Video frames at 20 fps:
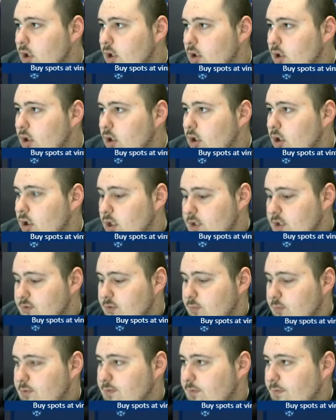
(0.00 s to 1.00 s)
All right,
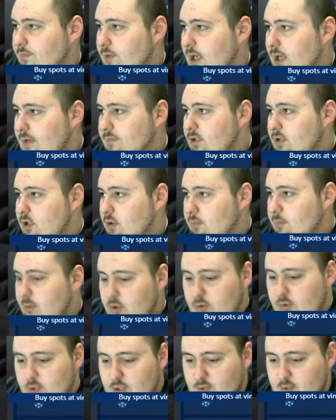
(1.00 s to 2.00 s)
so we have a $5
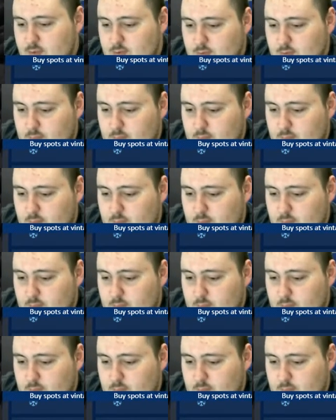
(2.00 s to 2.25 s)
bonus.